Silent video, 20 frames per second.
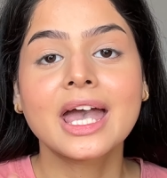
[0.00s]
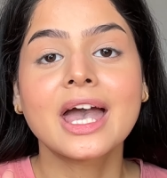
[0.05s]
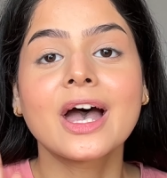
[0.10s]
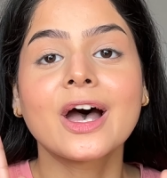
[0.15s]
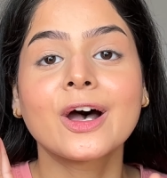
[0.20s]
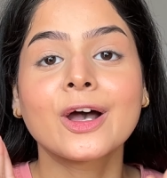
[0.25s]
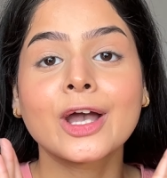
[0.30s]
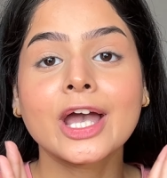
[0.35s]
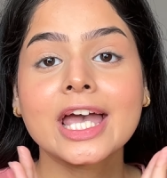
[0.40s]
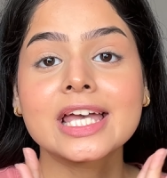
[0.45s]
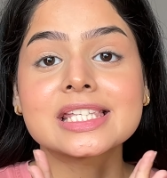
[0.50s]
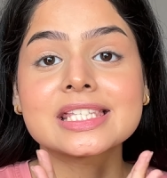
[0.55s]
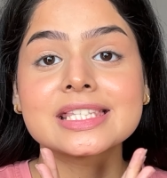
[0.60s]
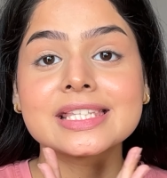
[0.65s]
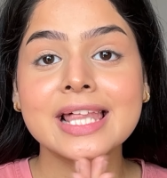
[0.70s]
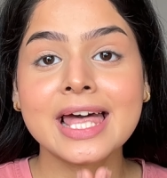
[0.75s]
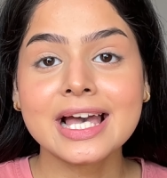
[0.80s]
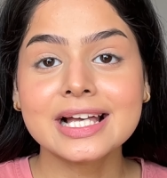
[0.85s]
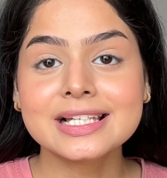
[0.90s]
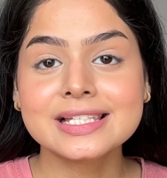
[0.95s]
Okay,
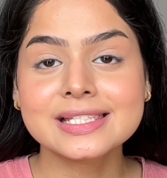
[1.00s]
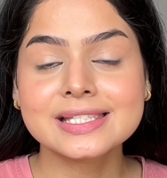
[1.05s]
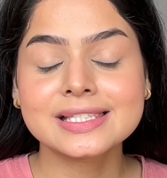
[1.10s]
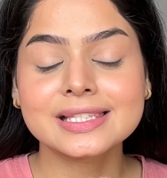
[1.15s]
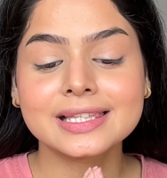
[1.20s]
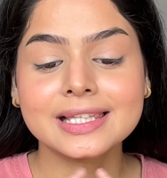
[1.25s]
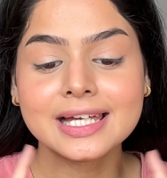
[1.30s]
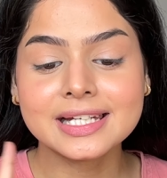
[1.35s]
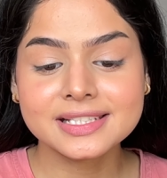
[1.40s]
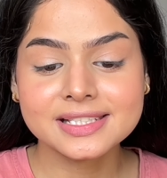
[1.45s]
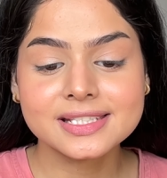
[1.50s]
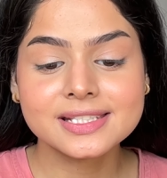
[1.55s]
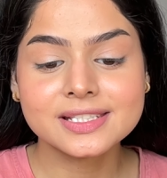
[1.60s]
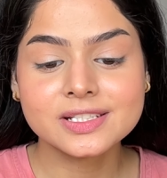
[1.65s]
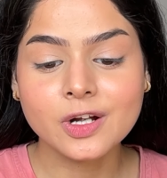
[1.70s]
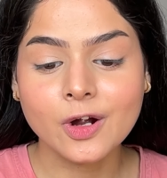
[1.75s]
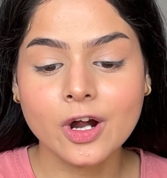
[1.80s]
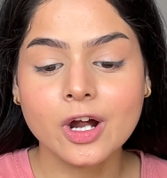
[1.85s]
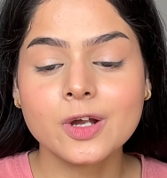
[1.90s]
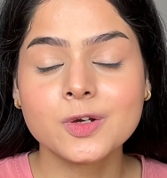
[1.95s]
next let's
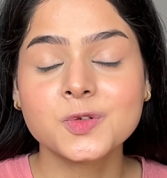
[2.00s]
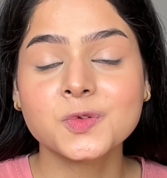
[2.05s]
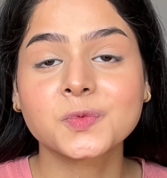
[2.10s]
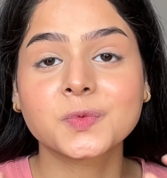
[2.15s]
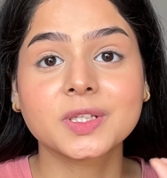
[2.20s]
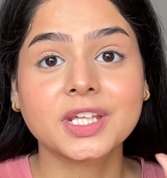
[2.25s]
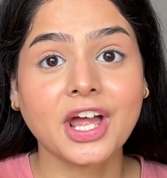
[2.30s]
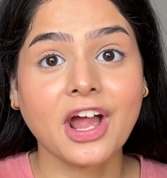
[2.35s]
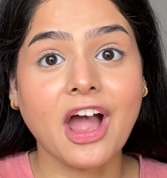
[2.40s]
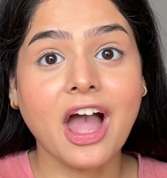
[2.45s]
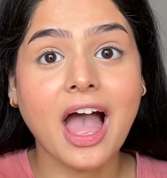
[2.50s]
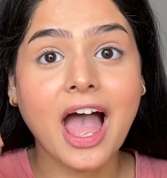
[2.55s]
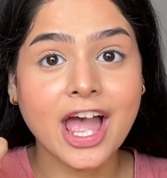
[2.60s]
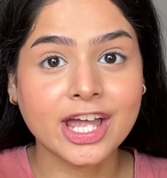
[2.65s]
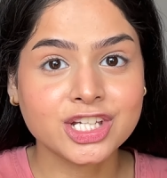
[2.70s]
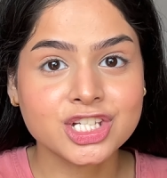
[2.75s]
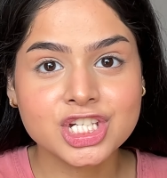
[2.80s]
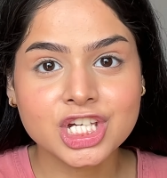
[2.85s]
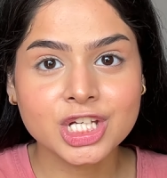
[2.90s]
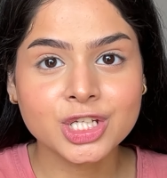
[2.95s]
start with the
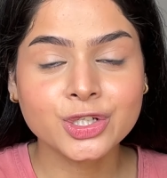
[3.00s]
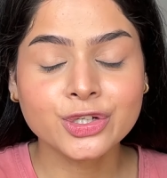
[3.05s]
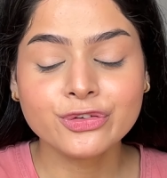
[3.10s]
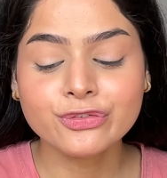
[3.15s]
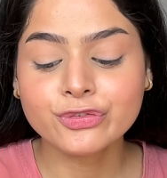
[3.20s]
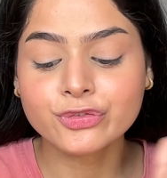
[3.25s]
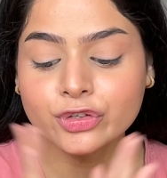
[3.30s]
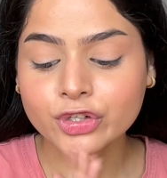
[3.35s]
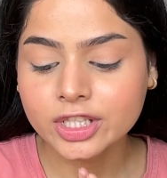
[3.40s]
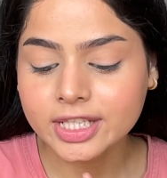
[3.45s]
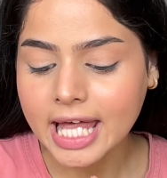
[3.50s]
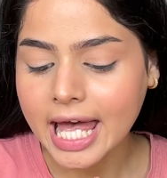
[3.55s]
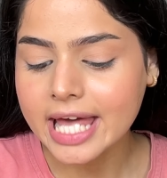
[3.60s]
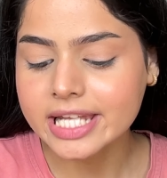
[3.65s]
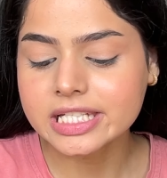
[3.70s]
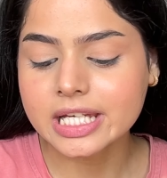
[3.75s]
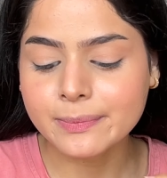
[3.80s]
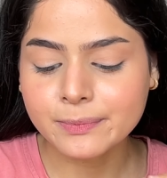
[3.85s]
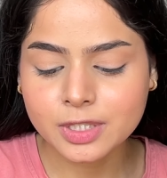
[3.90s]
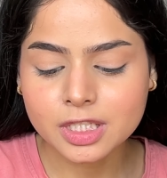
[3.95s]
eyeshadow. For
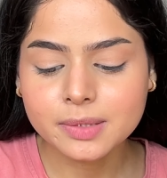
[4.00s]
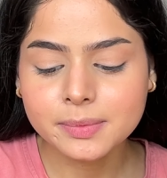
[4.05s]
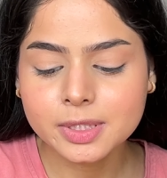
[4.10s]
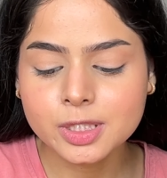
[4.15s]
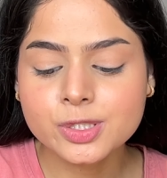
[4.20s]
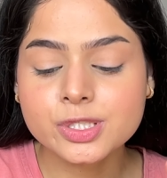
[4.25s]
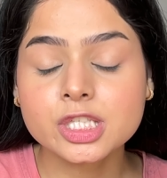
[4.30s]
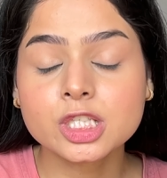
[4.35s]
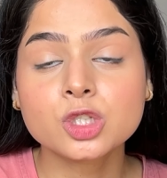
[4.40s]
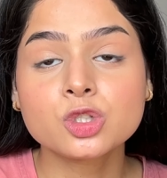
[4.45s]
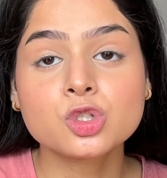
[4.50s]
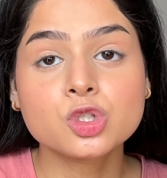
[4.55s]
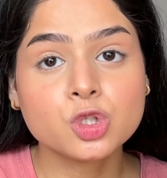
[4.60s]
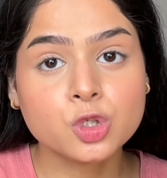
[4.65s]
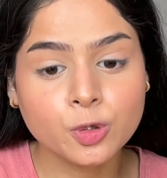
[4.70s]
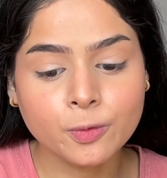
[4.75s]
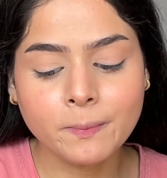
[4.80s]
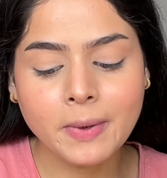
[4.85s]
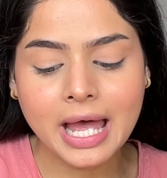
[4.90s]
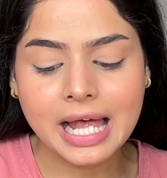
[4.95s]
that, I'm going to be using
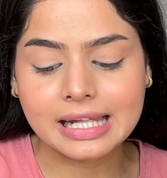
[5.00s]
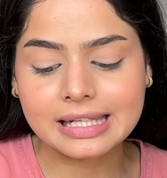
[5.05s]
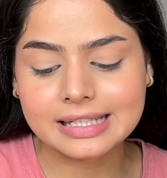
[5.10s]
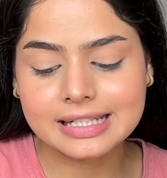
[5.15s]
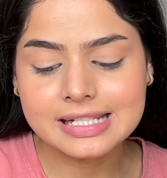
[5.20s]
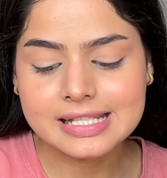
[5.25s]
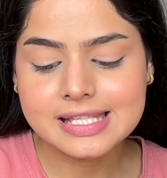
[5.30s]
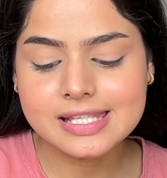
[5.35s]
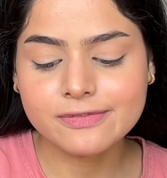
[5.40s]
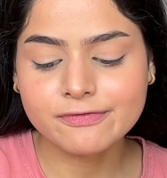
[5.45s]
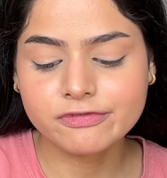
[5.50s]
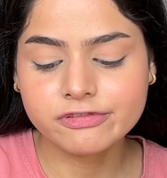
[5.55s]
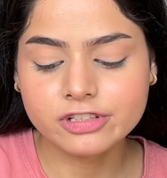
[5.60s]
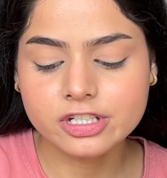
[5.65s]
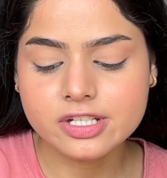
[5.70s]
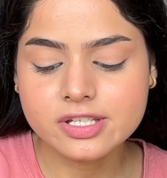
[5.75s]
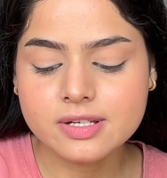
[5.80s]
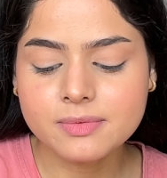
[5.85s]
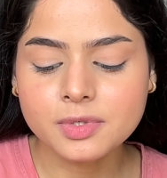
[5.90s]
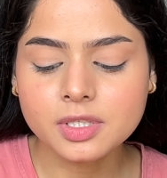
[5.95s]
two palettes.
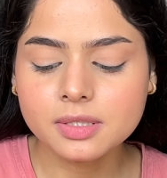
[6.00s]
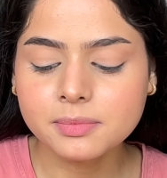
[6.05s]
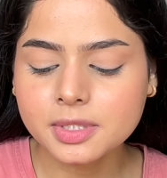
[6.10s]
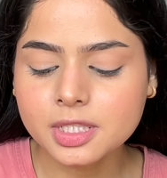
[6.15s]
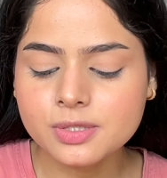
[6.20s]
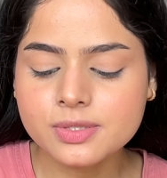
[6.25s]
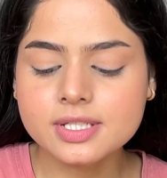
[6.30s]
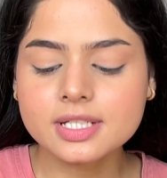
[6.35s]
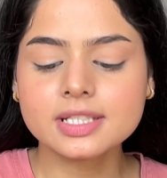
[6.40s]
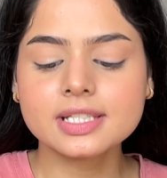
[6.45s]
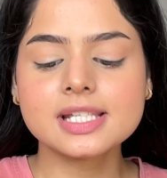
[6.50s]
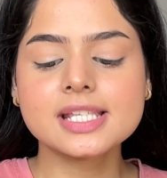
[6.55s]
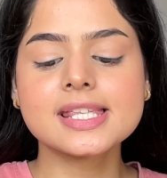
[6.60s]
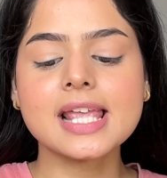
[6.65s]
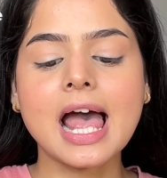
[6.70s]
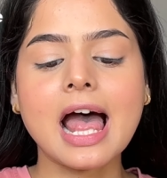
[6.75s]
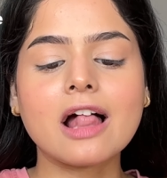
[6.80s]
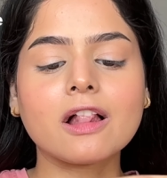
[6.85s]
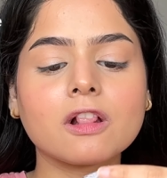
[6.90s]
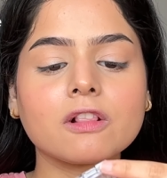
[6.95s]
First, I'm going to be using this
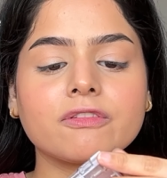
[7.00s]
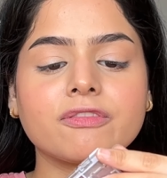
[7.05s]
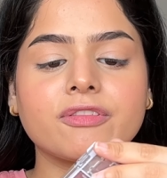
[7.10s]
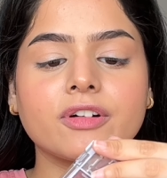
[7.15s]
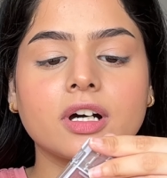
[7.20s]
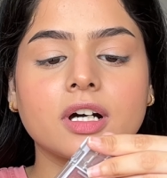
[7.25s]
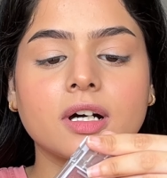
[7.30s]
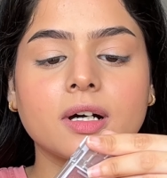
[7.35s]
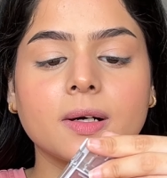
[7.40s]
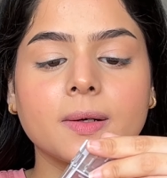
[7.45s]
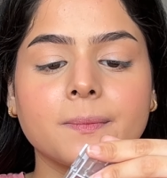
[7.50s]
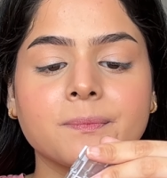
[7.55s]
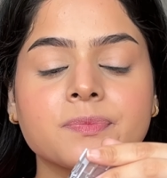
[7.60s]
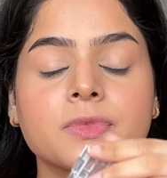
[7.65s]
e.l.f.